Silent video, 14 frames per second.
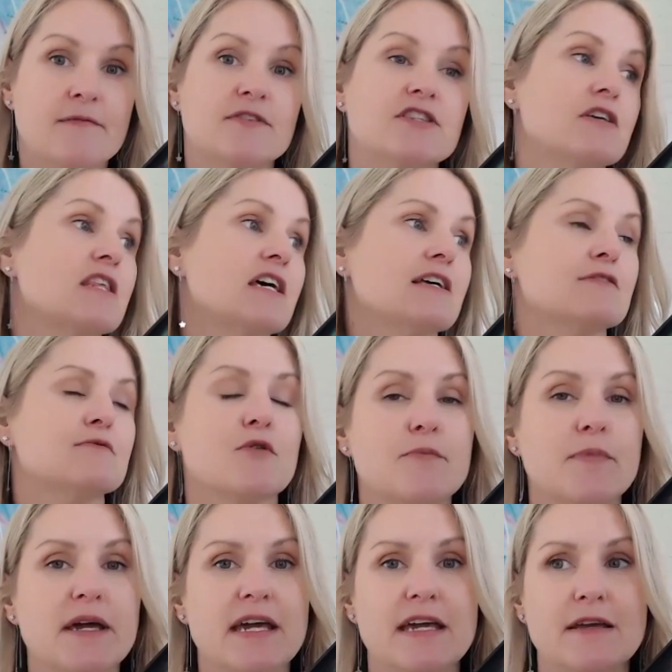So these will
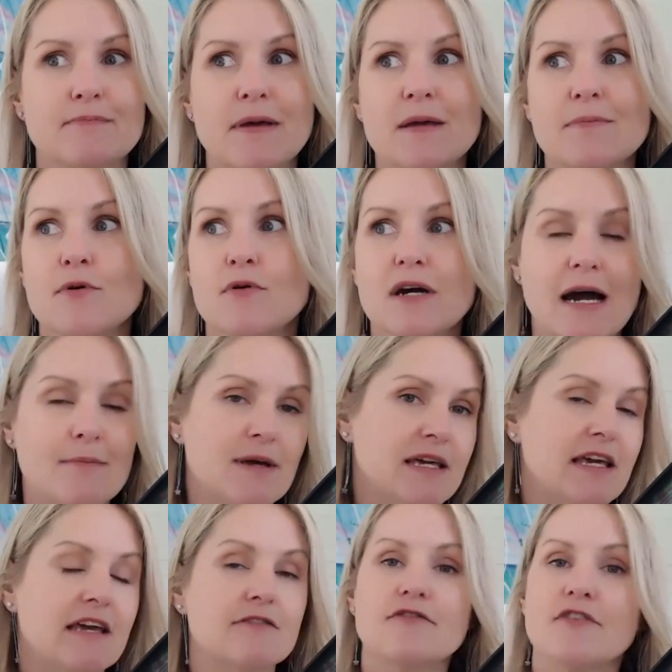be people coming in